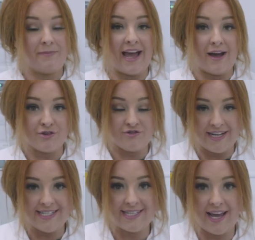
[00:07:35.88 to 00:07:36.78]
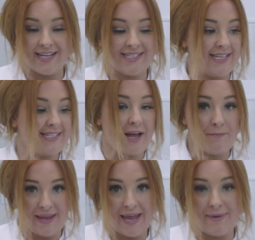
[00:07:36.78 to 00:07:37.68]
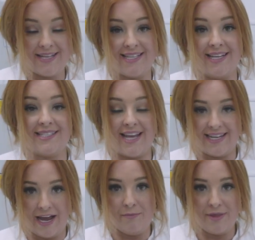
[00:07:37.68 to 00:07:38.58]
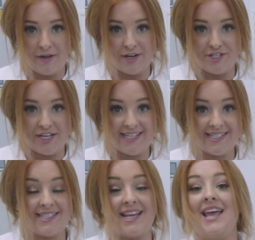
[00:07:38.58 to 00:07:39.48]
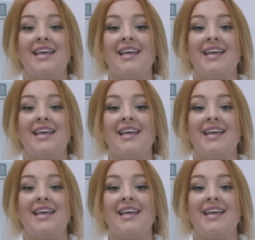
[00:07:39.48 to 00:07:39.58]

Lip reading: by our trained scientists, our BMSs, and our pathologists.